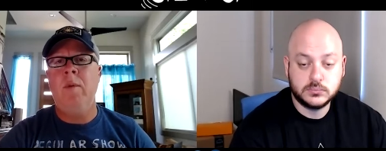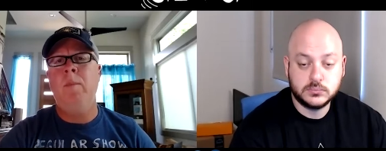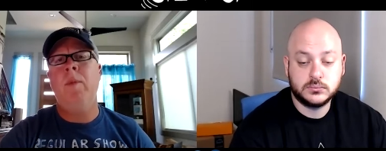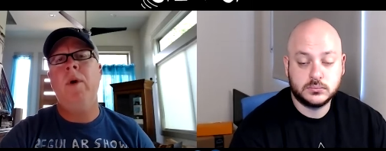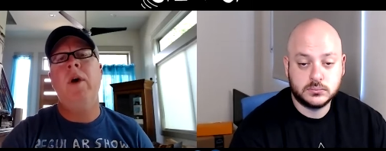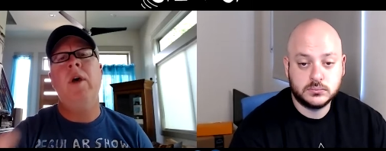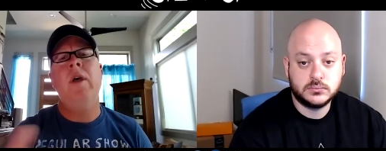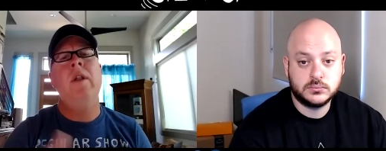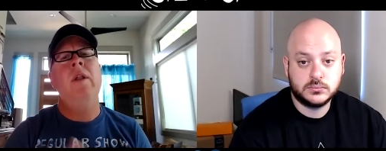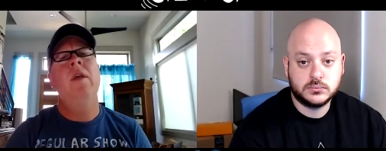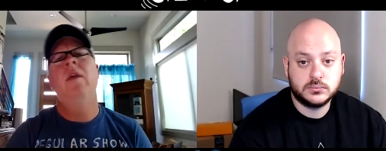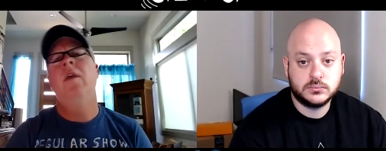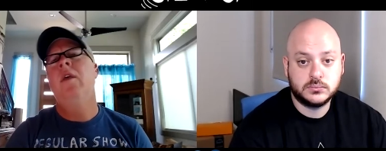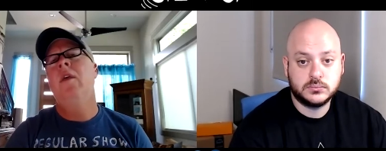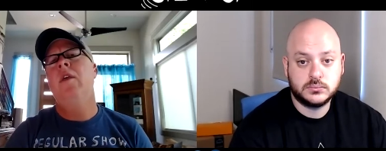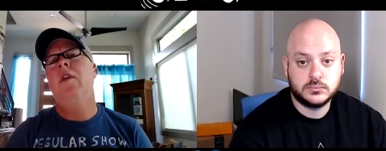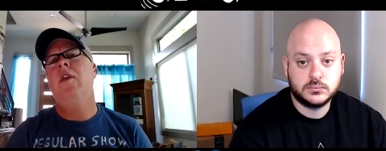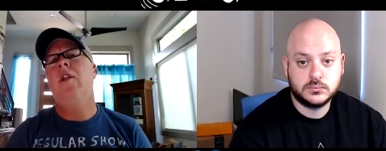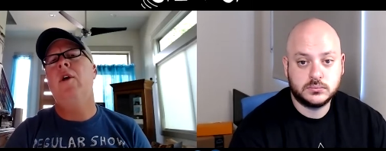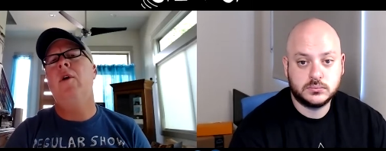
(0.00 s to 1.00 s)
Speaker 1: But
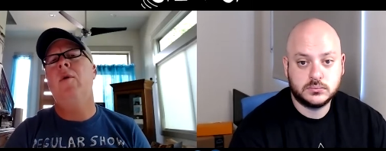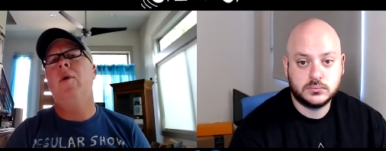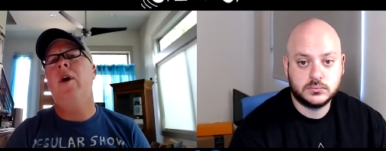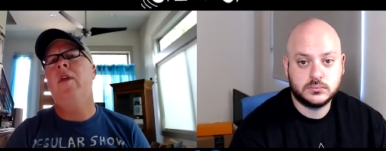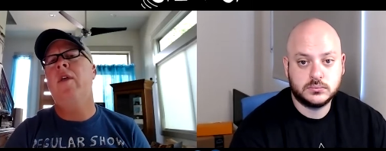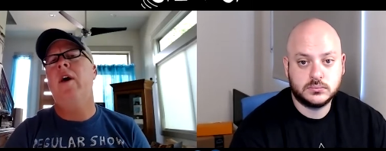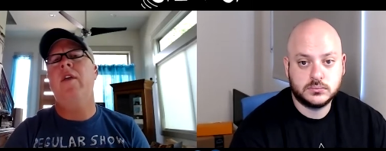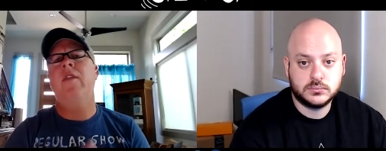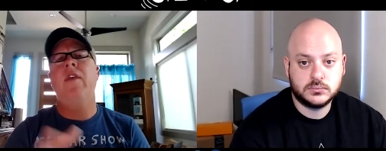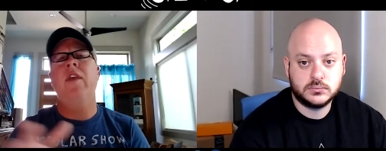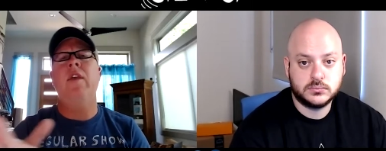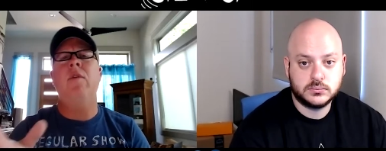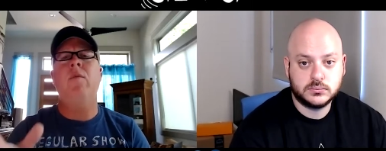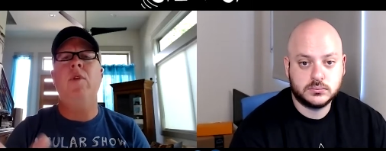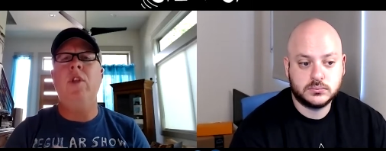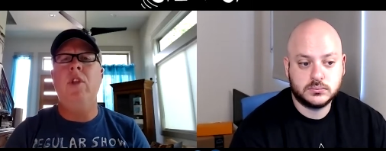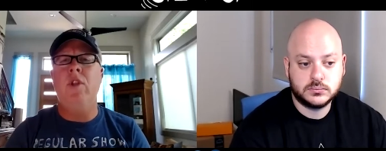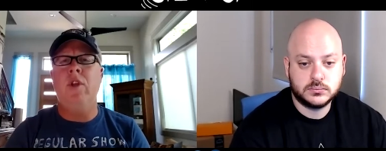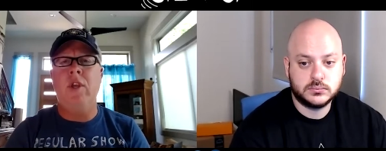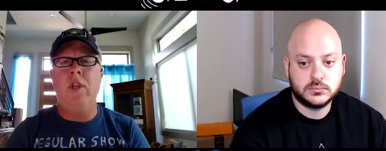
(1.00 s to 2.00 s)
you know, I, I, think when
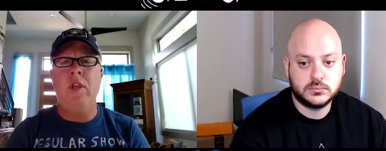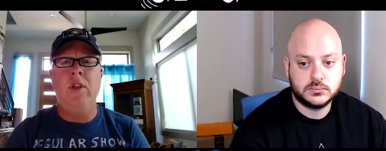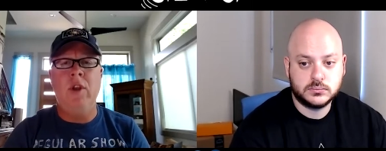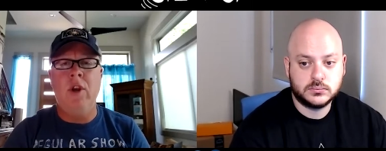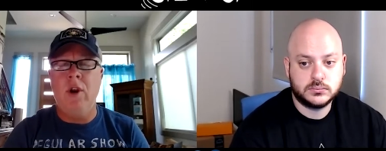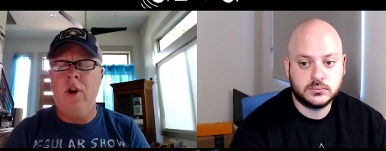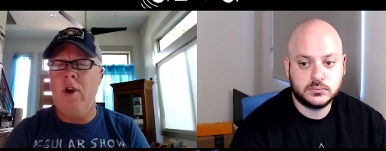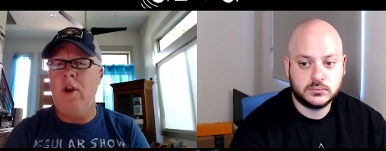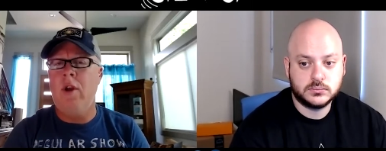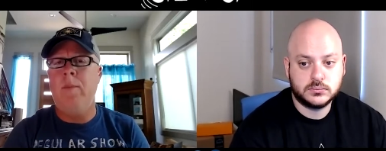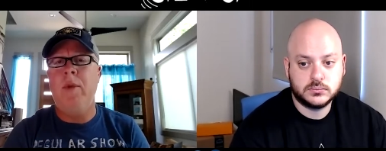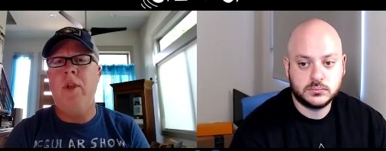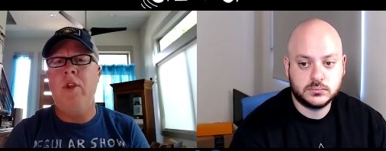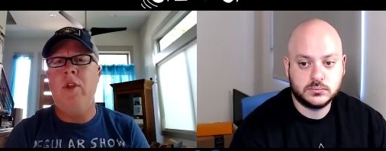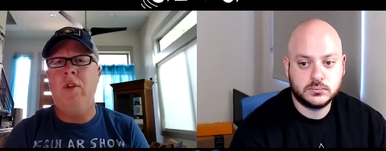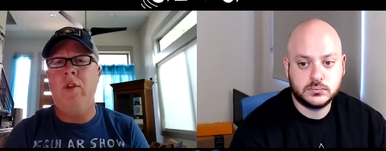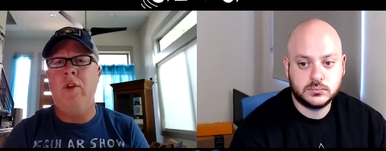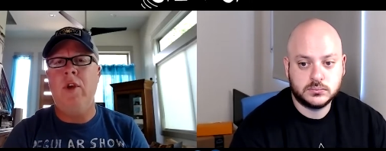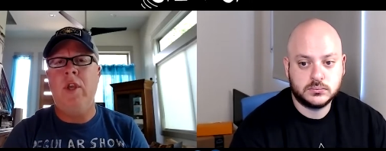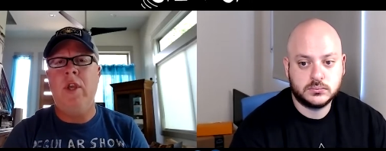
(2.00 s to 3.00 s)
you look in Europe and you
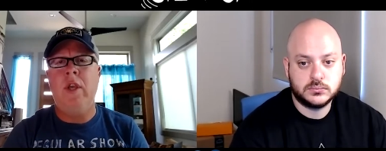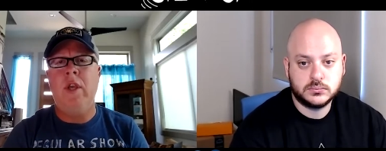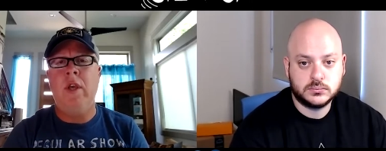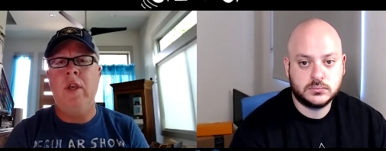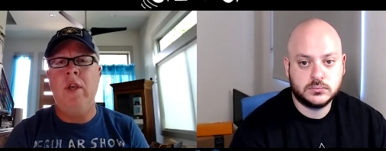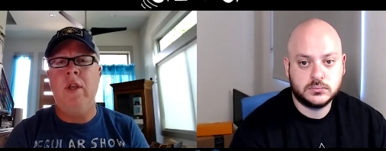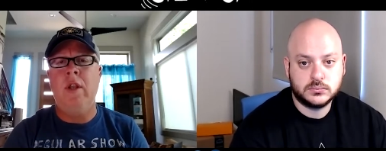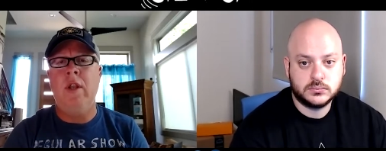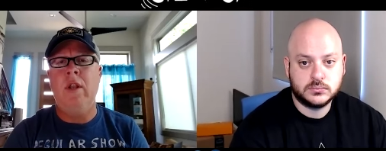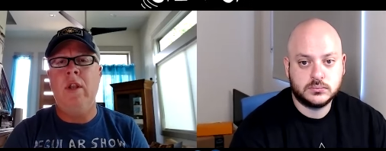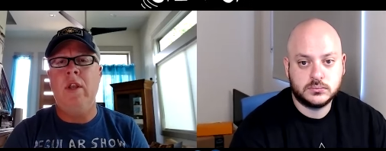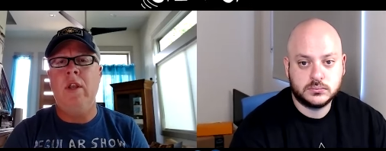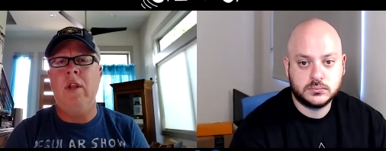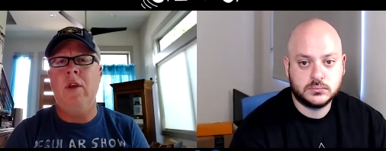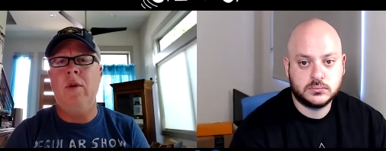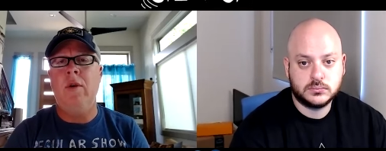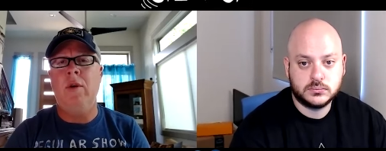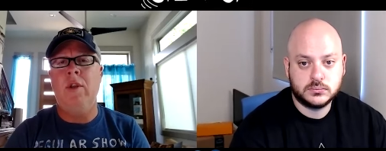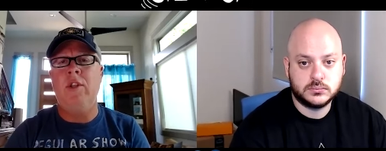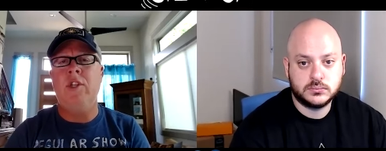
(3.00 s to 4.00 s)
look in you know
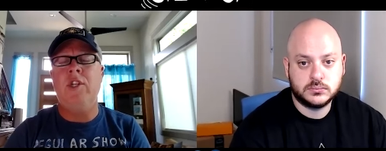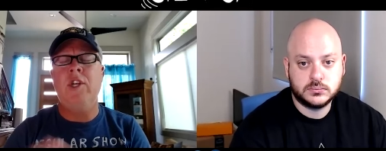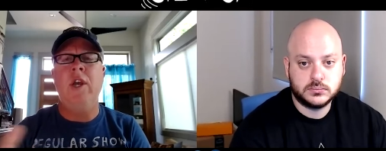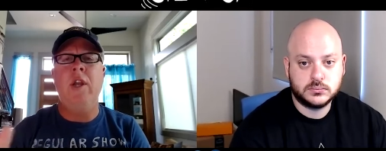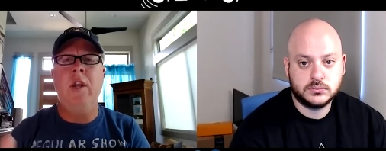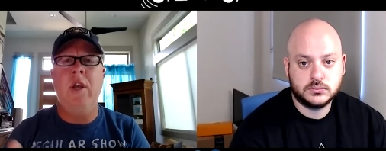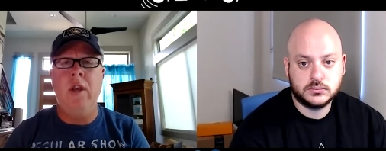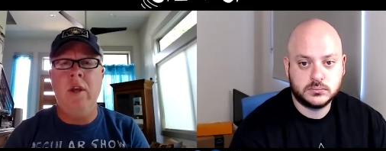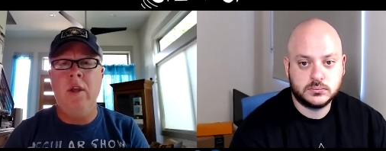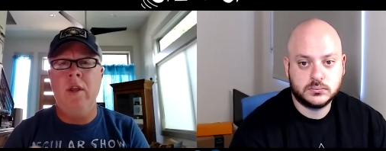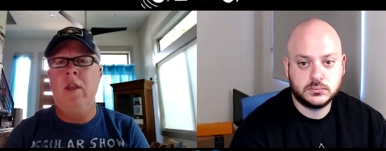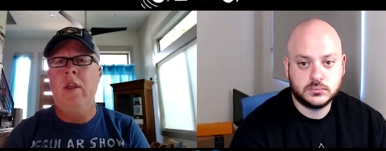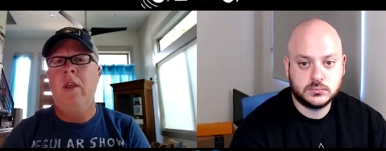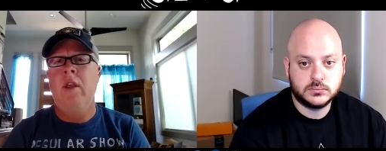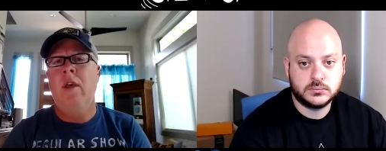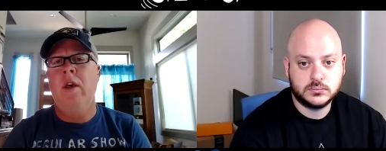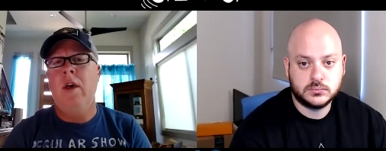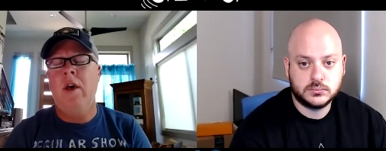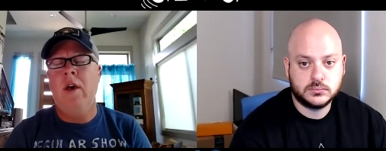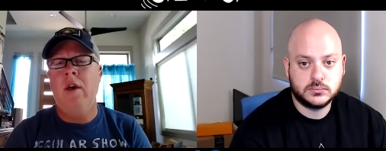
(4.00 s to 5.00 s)
in China,
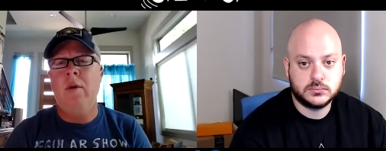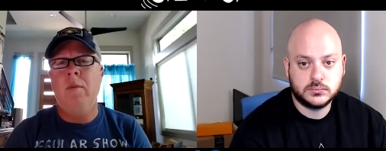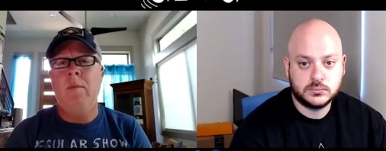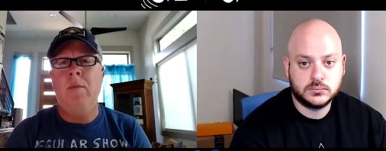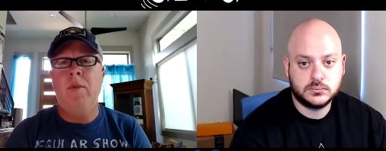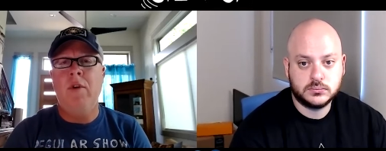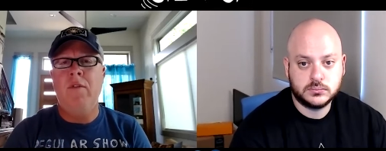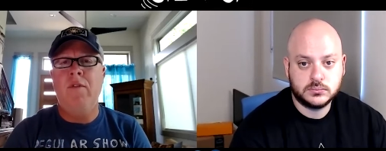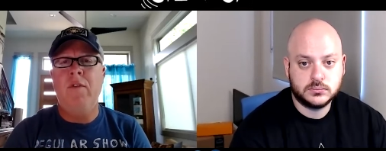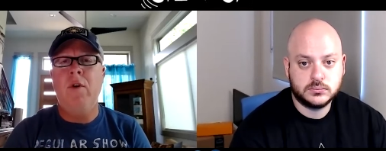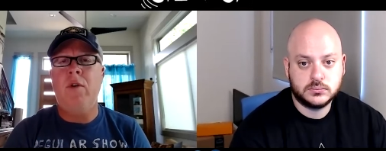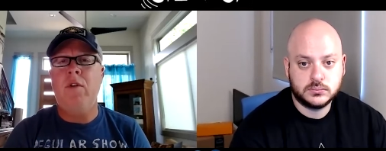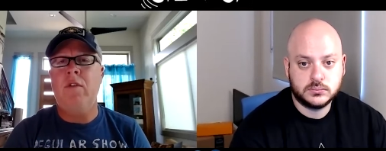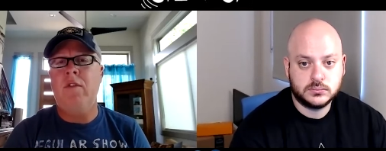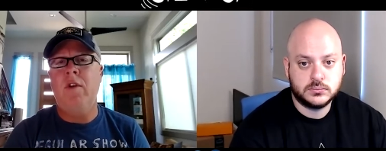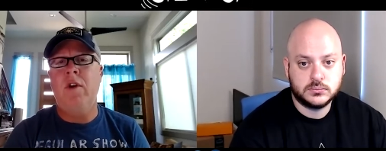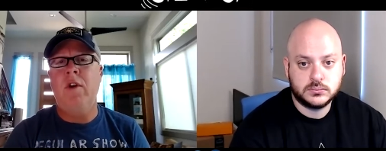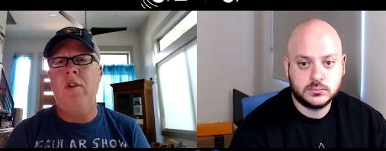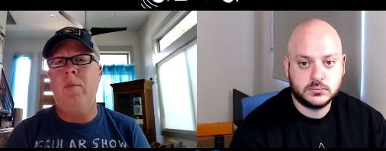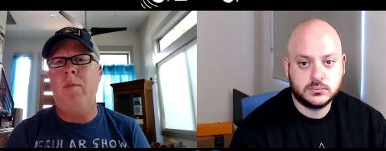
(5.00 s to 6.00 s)
um, they're focused
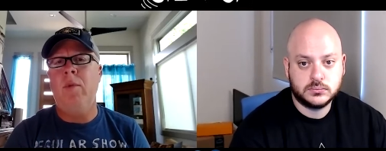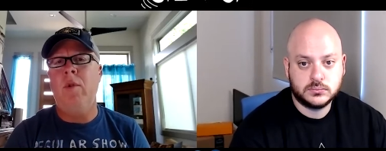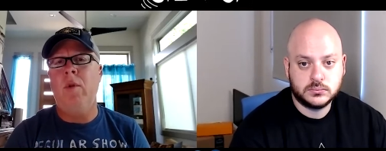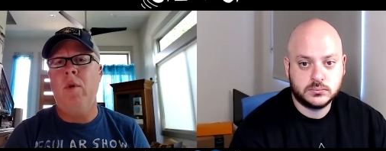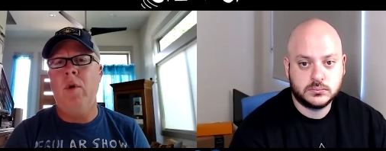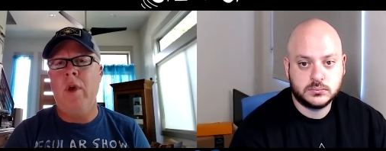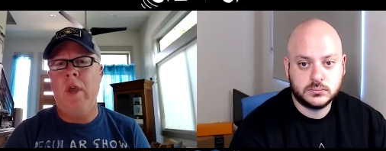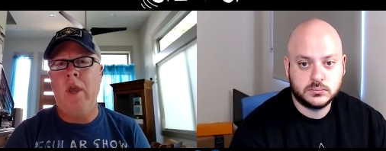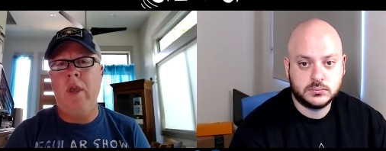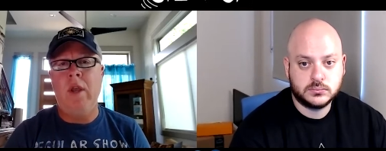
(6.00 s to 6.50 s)
on deploying